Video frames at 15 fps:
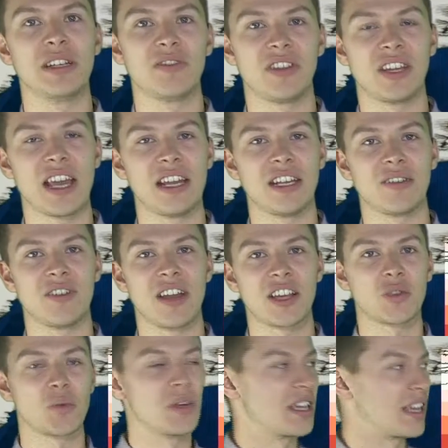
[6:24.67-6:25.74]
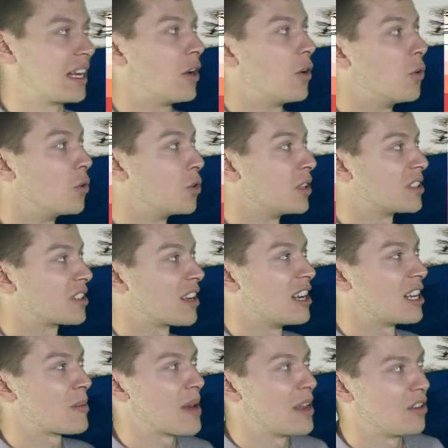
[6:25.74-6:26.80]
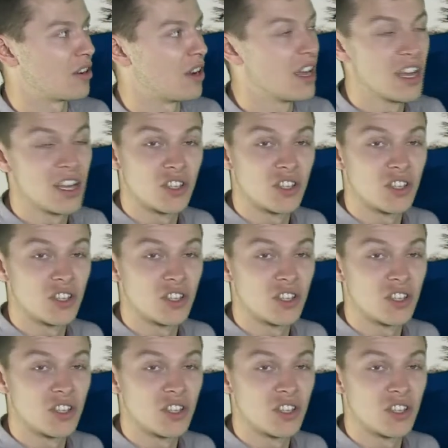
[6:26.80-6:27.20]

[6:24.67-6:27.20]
for the end of next week, and it all is going to depend on